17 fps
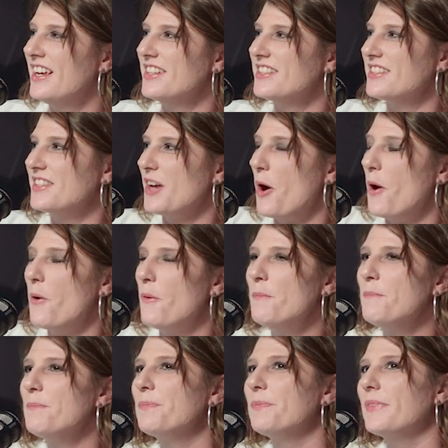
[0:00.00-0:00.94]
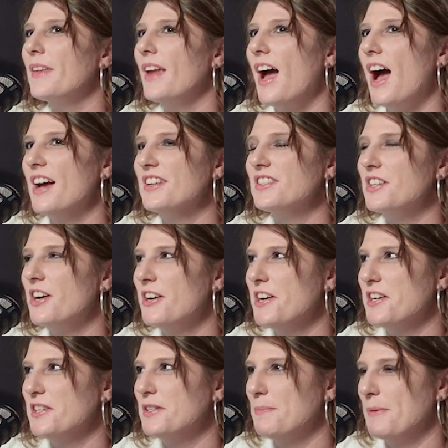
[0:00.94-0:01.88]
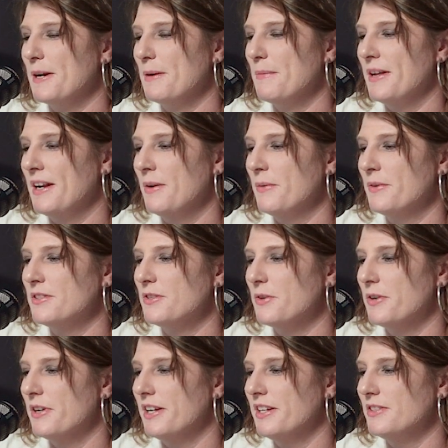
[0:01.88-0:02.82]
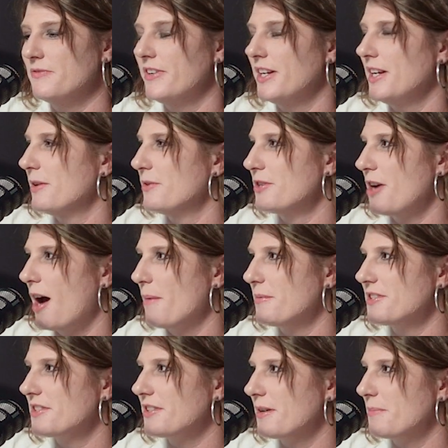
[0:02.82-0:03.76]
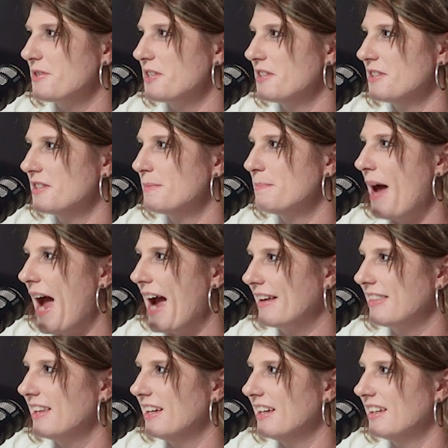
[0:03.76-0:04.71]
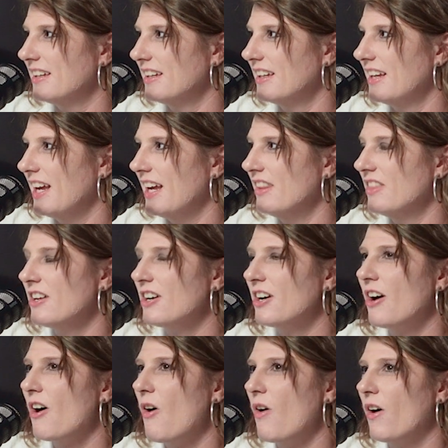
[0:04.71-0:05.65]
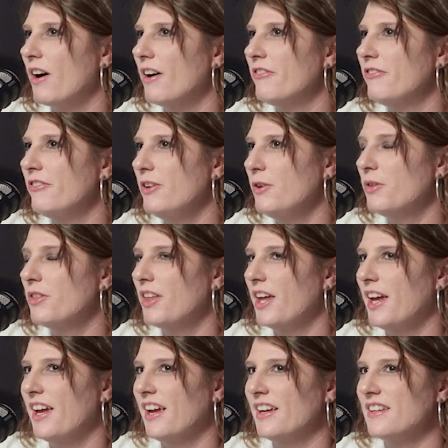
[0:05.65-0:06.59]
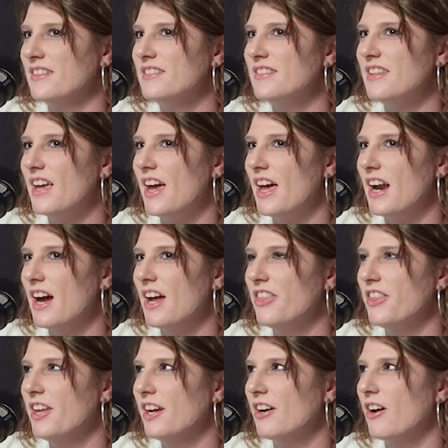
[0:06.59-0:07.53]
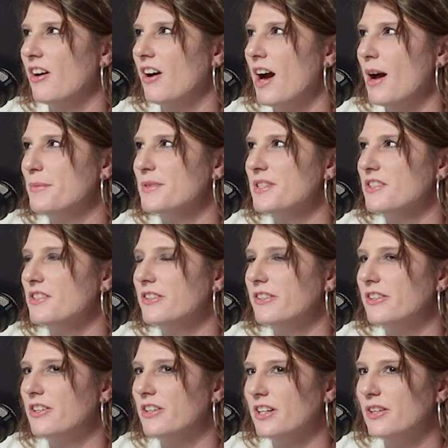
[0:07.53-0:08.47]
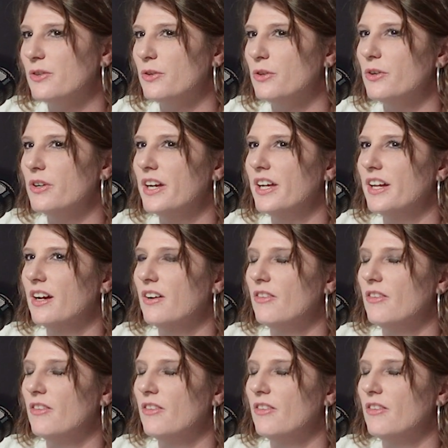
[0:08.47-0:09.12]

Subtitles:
So I started experimenting with doing video job descriptions back then. And there are a few things that I think are absolutely critical. And